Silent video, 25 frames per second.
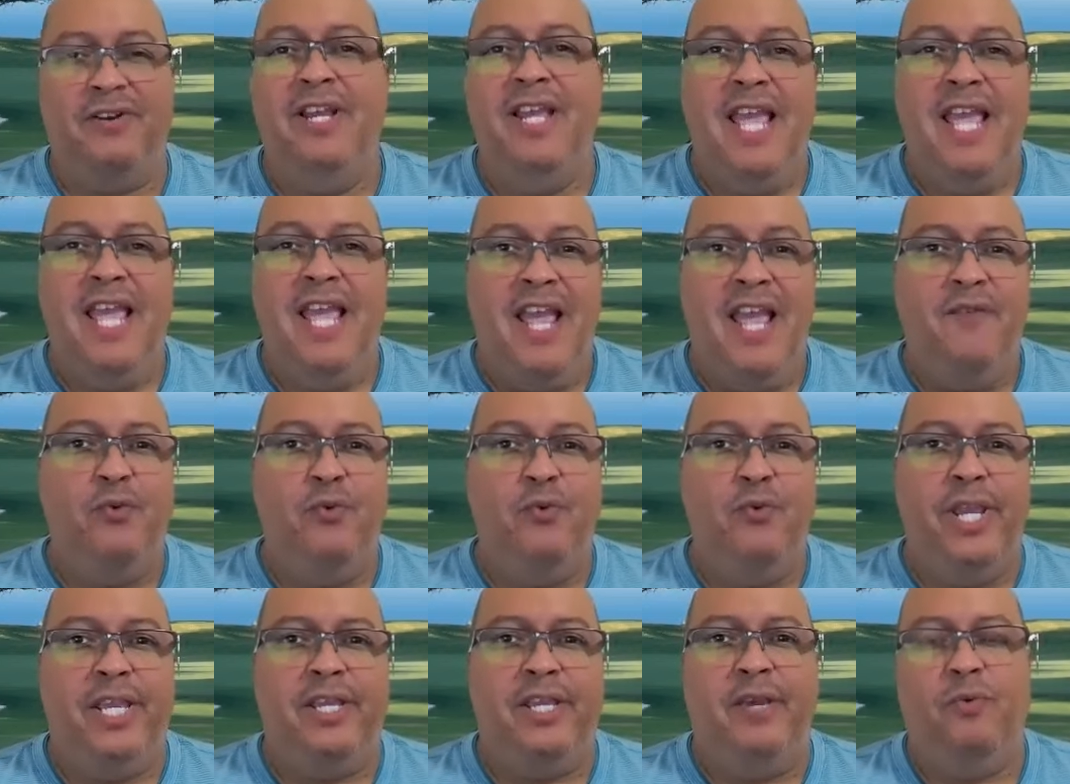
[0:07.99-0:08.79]
Every
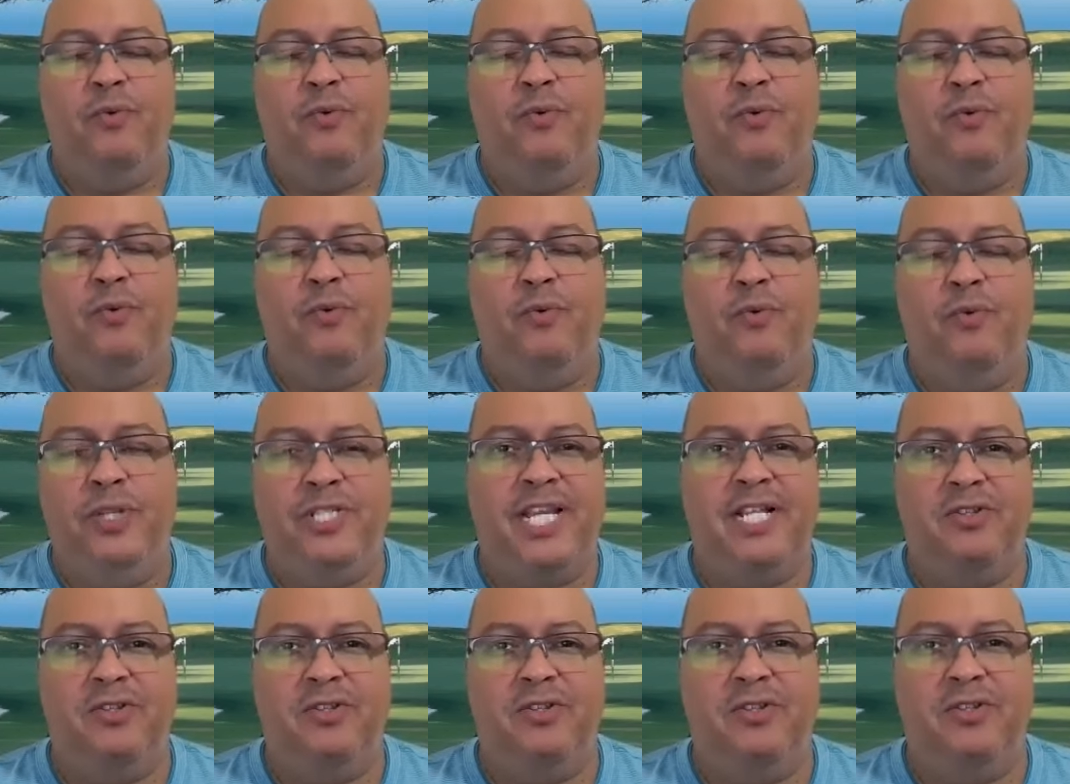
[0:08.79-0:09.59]
week, we
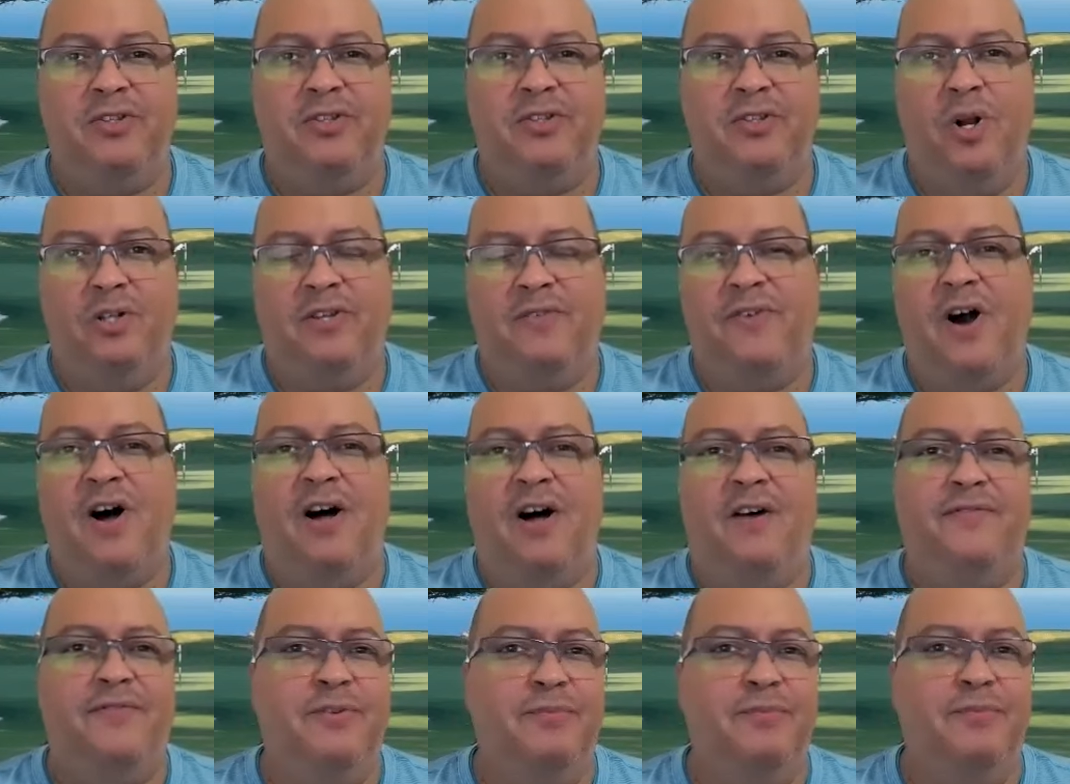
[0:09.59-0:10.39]
check in on the world of
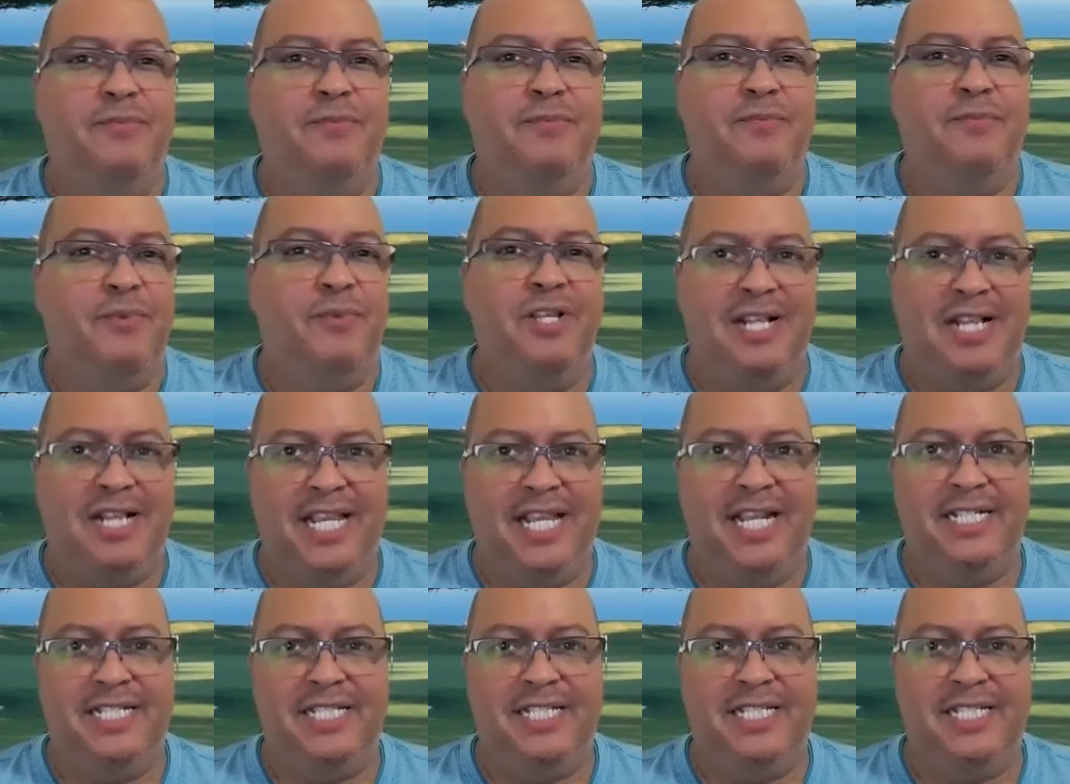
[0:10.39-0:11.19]
golf to bring you the
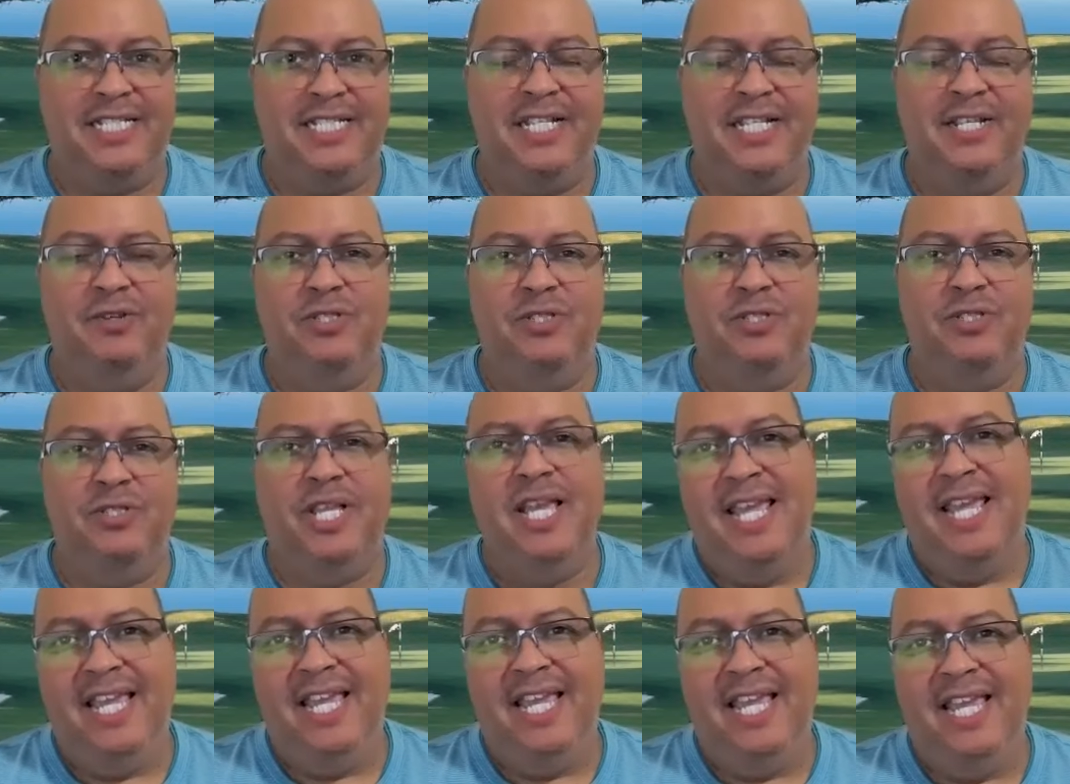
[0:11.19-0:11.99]
latest news,
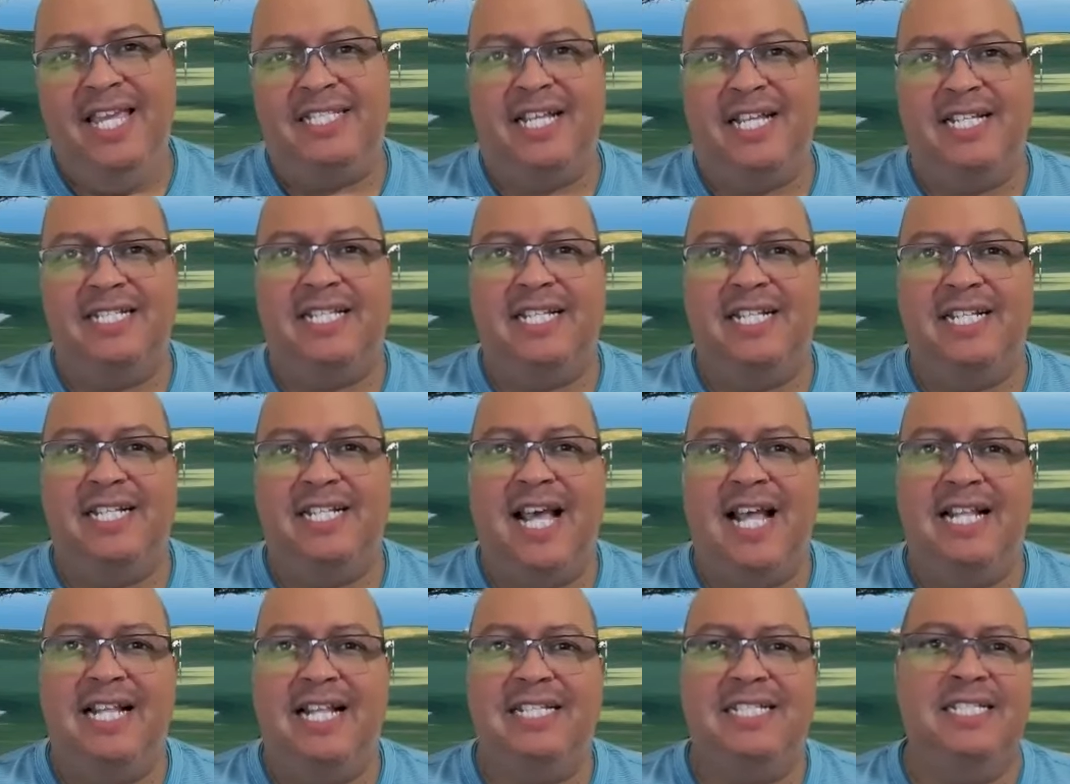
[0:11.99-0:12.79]
insights,
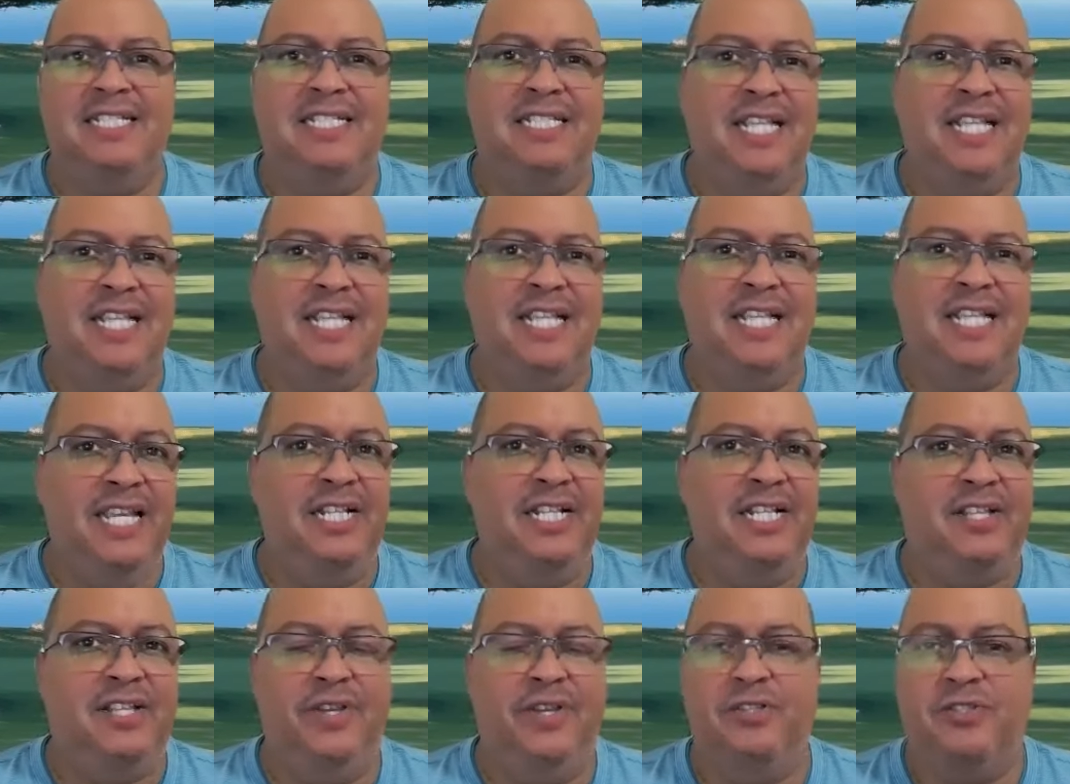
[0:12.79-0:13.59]
analysis,
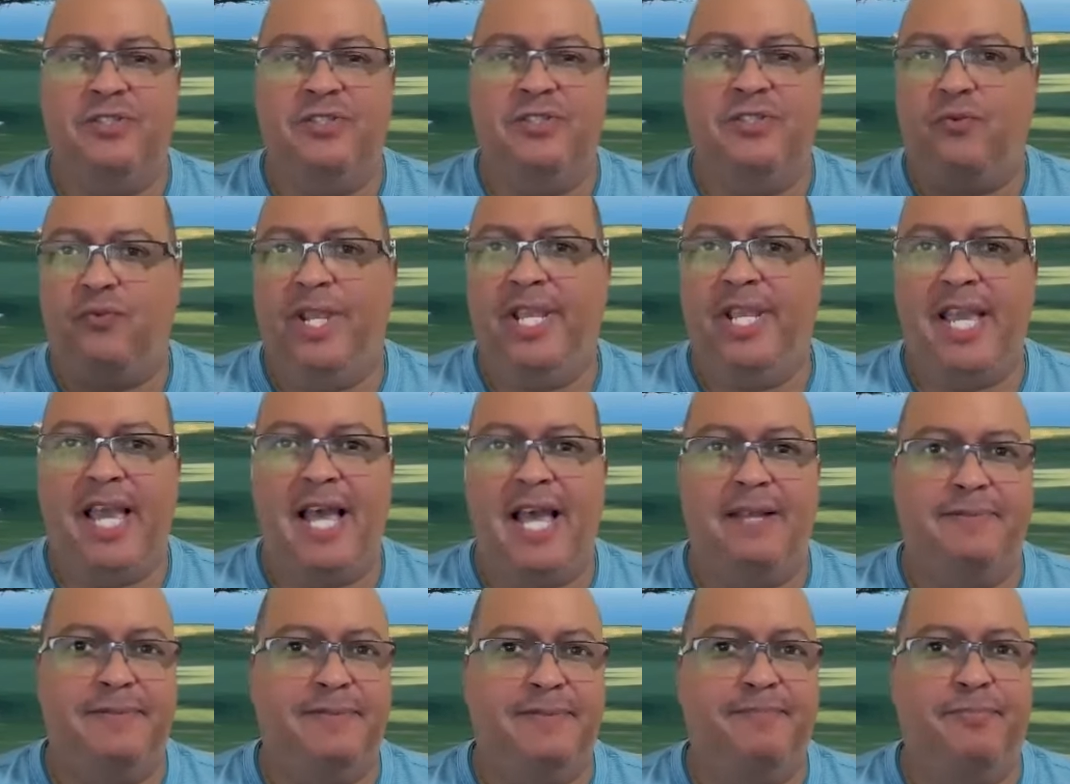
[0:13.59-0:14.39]
interviews,
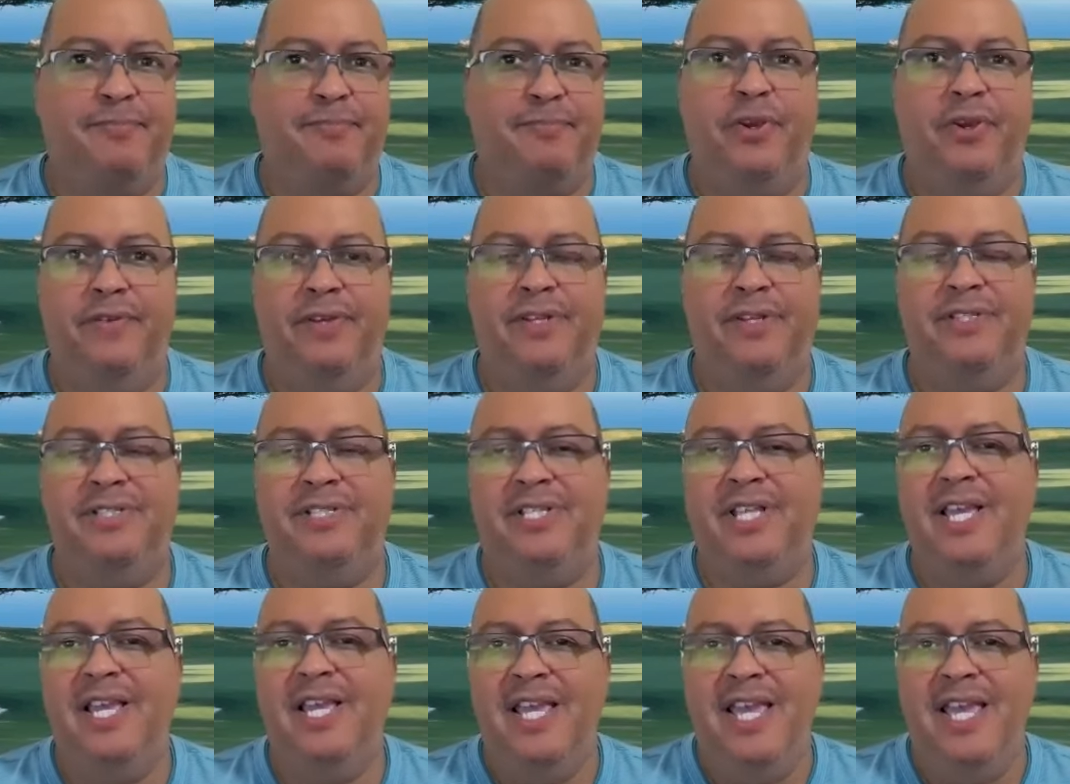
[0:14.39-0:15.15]
recaps, previews.